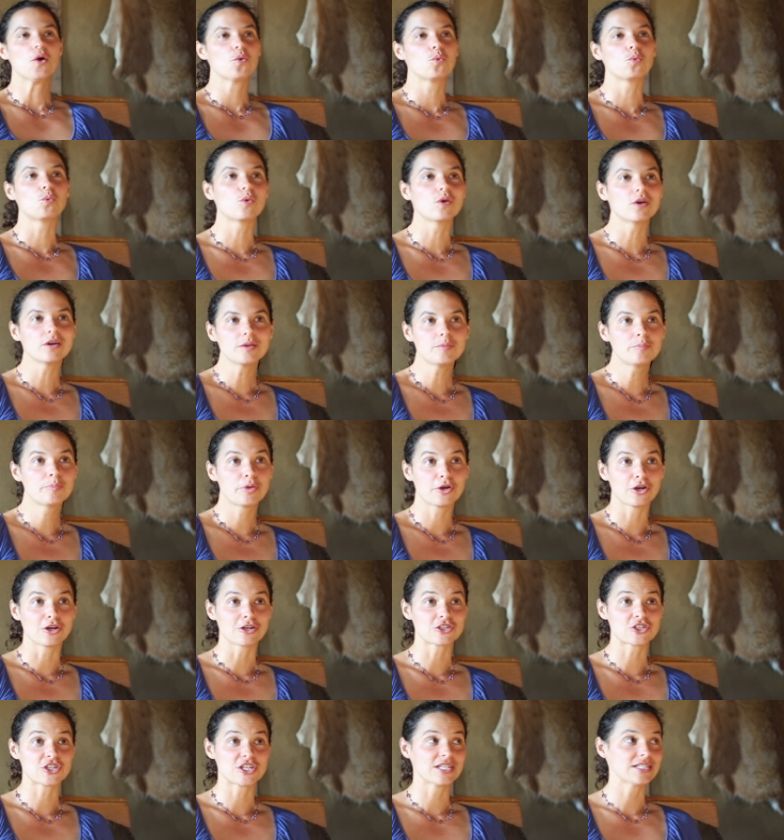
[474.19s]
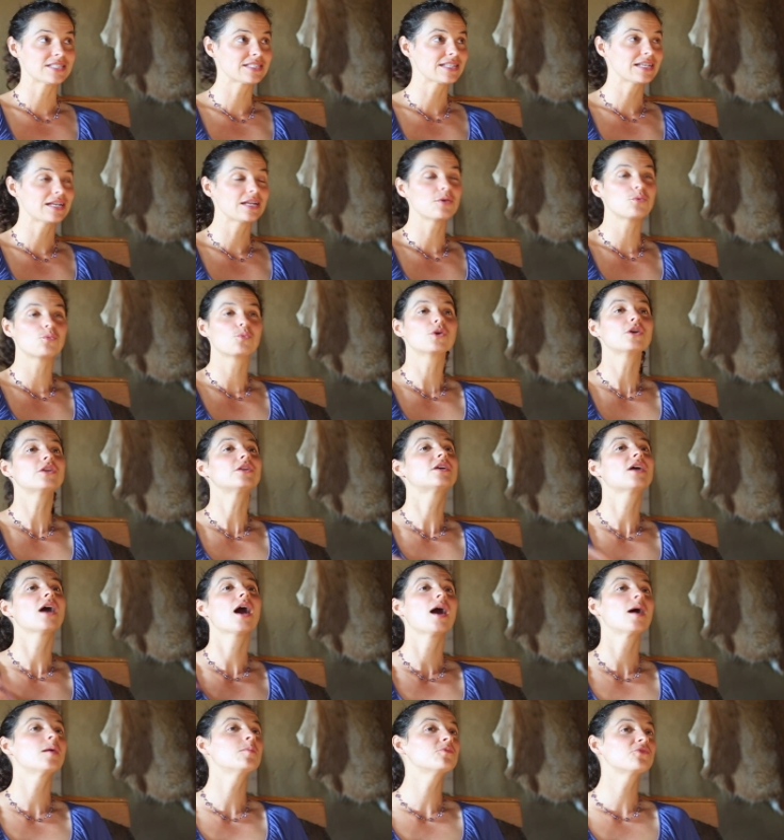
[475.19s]
would purchase and it would
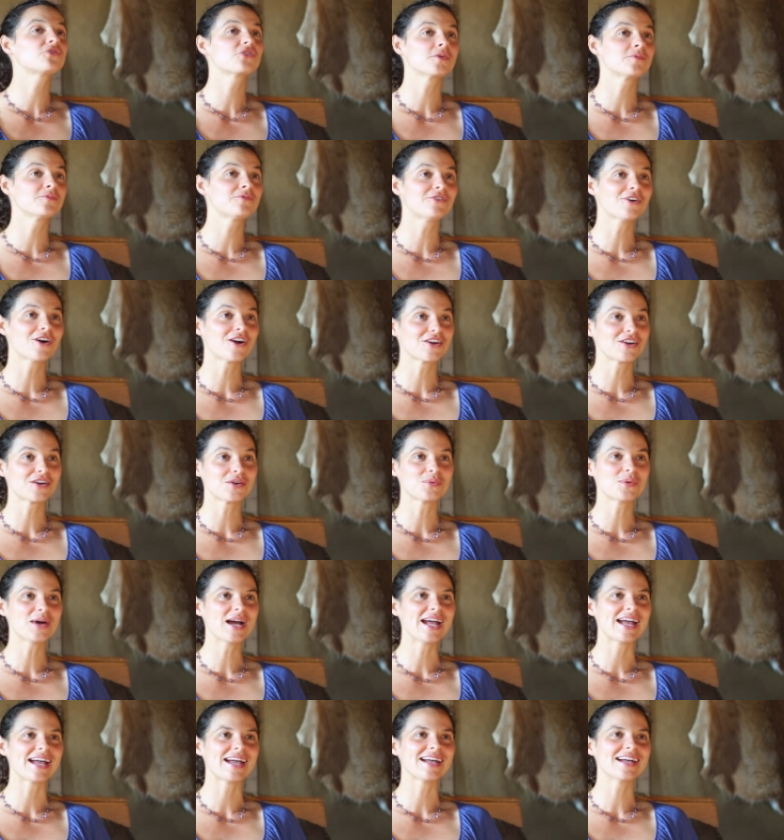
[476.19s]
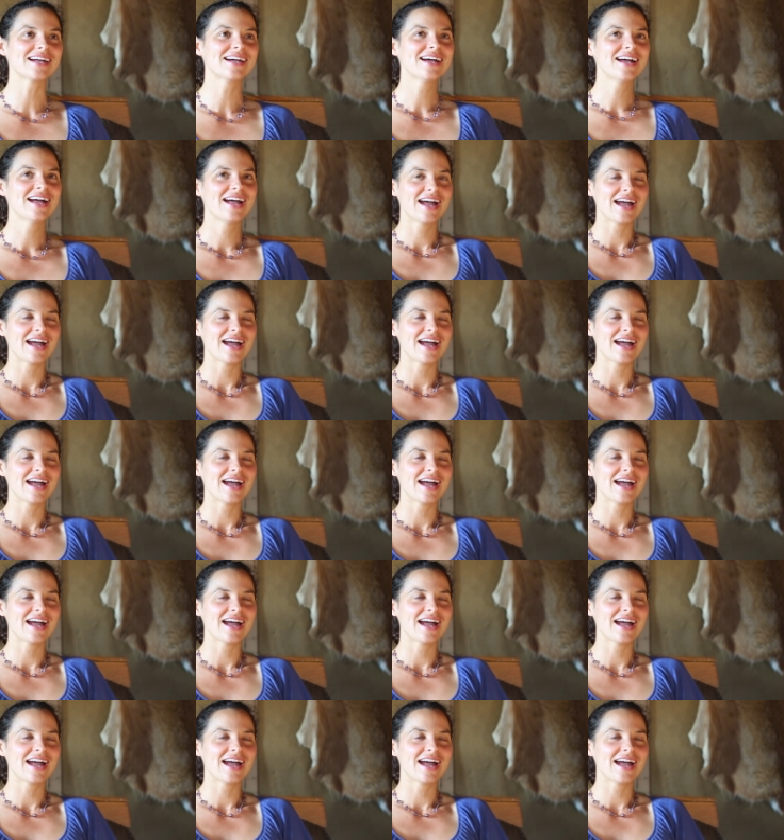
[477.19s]
come from far away